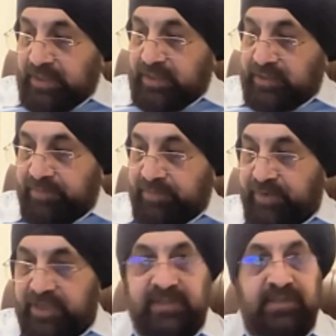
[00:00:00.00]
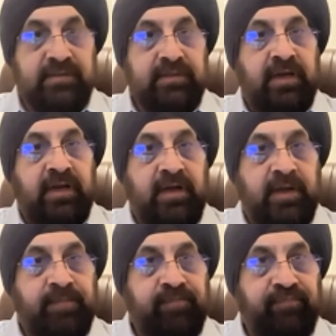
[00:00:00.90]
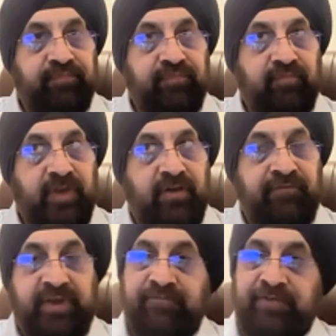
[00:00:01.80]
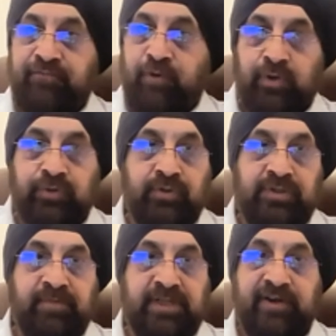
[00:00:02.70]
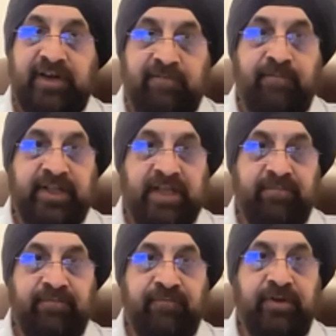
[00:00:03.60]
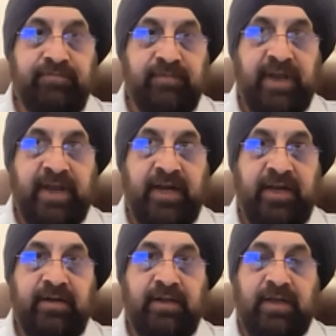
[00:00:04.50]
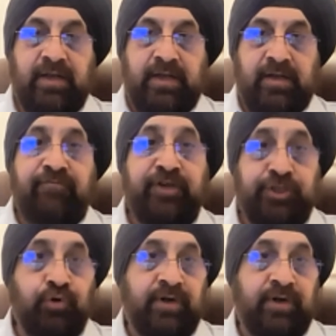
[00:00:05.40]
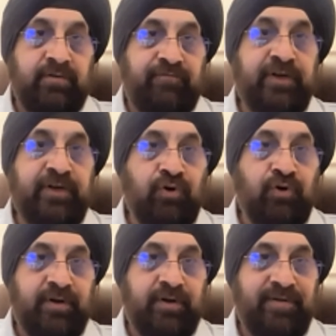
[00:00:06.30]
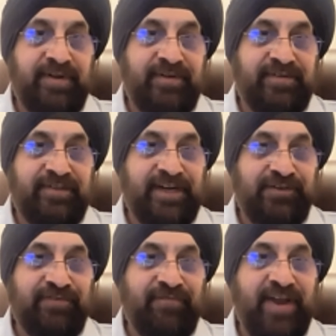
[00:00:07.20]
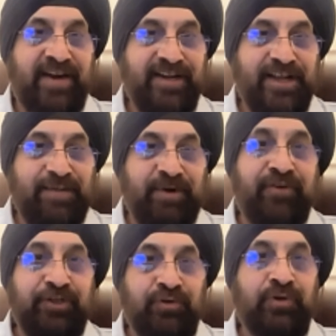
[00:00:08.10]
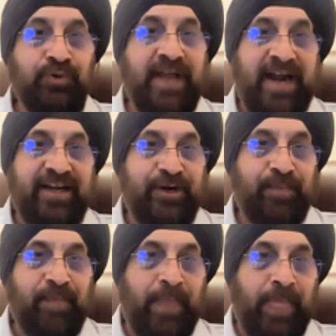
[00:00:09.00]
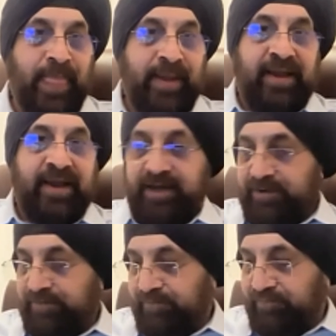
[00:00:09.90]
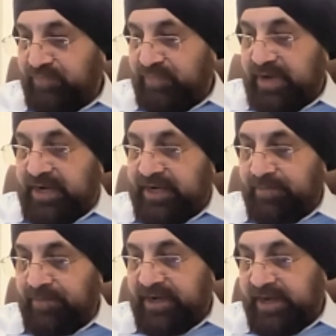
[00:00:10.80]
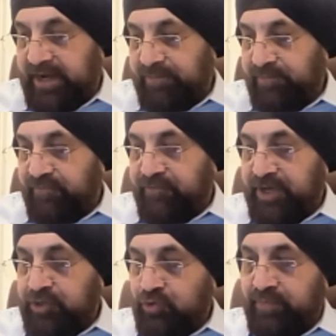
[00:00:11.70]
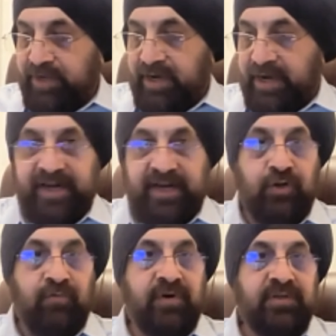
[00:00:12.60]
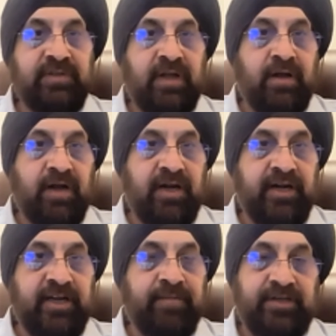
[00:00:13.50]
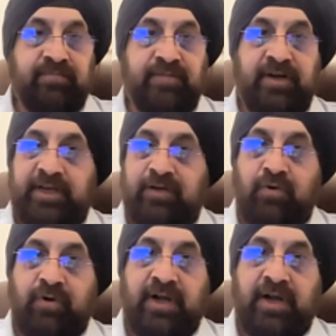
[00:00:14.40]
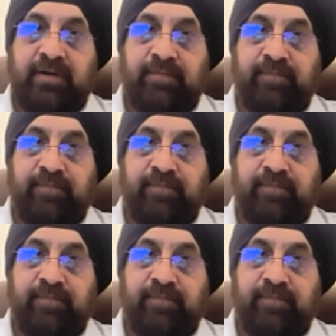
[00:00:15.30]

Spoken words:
symbols, we follow those symbols, we live by them, we do not, and that's the fact, but we should do that. And ultimately, we should be heading towards the ultimate symbol, Ikonkar.